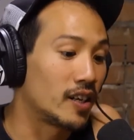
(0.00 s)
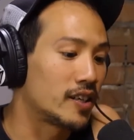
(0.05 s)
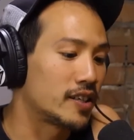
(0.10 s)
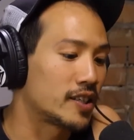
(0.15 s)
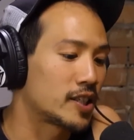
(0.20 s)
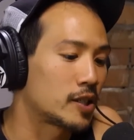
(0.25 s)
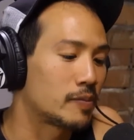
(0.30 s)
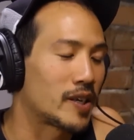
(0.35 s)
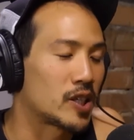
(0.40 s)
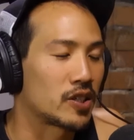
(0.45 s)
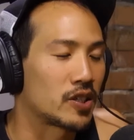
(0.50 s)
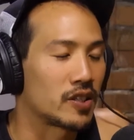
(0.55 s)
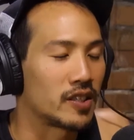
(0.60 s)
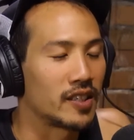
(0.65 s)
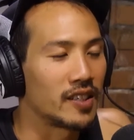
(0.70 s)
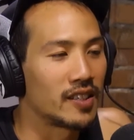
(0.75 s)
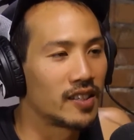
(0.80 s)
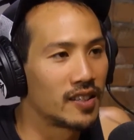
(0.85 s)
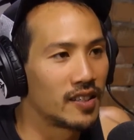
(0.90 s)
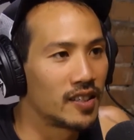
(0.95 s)
Elon
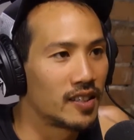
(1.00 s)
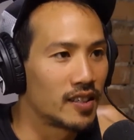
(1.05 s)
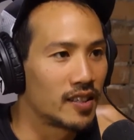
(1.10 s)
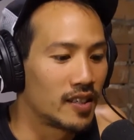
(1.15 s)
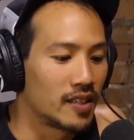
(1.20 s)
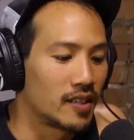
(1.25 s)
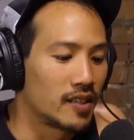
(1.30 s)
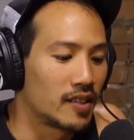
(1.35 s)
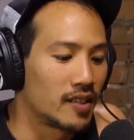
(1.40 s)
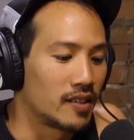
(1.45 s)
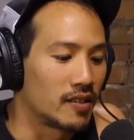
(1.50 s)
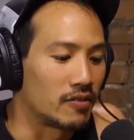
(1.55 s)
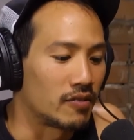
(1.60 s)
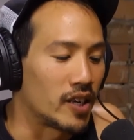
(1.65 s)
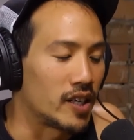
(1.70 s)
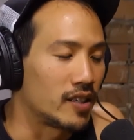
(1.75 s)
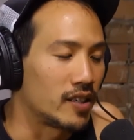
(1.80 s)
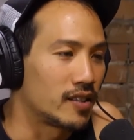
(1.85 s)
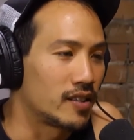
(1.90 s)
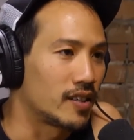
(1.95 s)
especially,
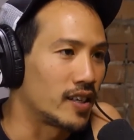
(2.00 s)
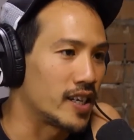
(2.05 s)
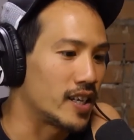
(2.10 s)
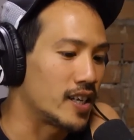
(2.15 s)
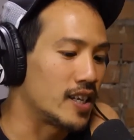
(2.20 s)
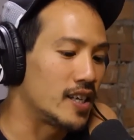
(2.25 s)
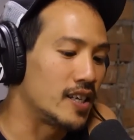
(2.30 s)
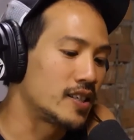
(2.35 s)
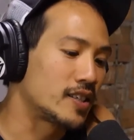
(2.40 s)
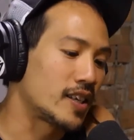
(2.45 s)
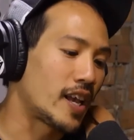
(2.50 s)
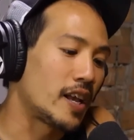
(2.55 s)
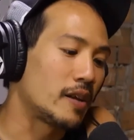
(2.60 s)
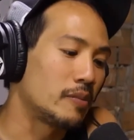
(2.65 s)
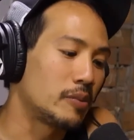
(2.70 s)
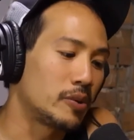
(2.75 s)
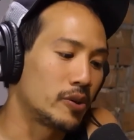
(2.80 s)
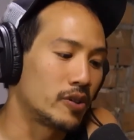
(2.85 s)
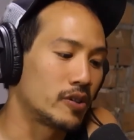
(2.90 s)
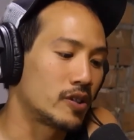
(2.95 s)
right? Like, he's
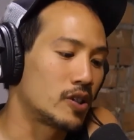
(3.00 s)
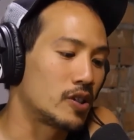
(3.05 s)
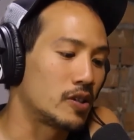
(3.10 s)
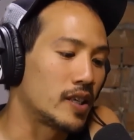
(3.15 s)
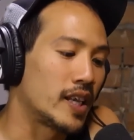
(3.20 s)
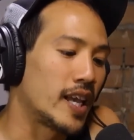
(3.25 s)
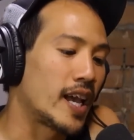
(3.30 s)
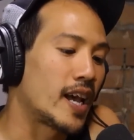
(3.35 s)
able to